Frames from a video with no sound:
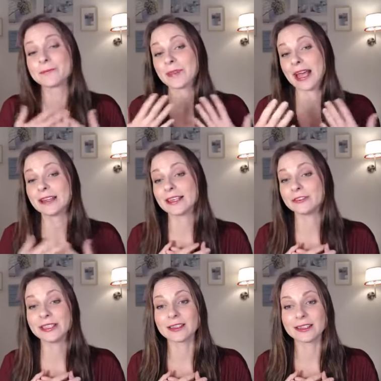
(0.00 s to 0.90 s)

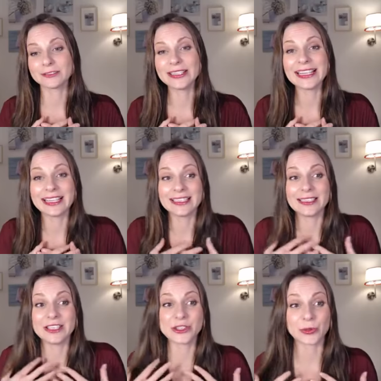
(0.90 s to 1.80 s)

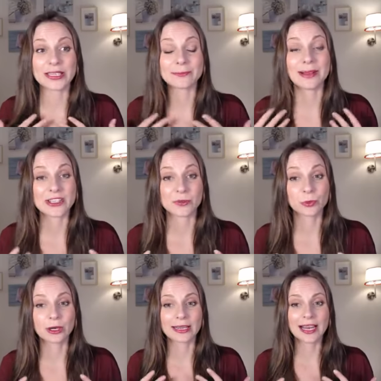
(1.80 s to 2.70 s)
enjoy it much
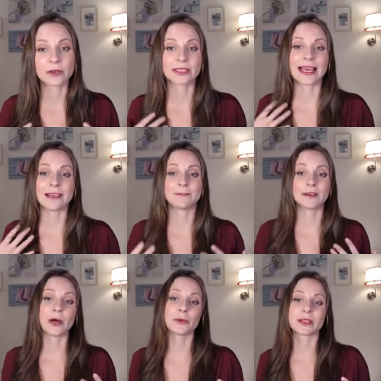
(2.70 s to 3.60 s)
more now that I have
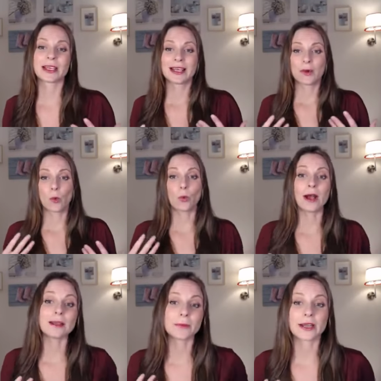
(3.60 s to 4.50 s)
found
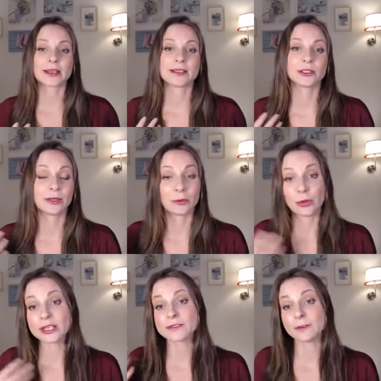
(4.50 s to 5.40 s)
one marketing tool that
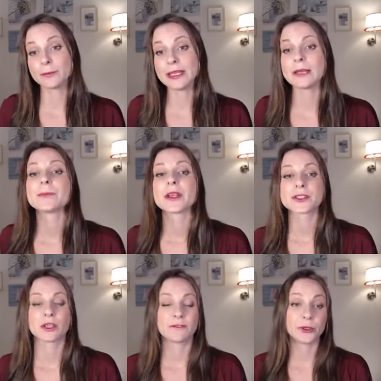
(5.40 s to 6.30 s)
works for me.
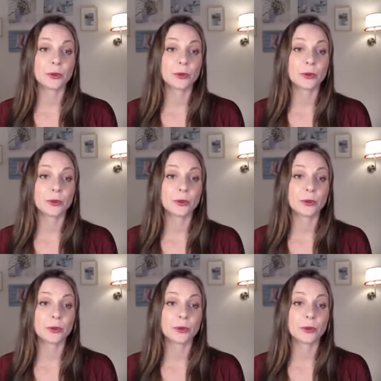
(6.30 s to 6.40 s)
So if you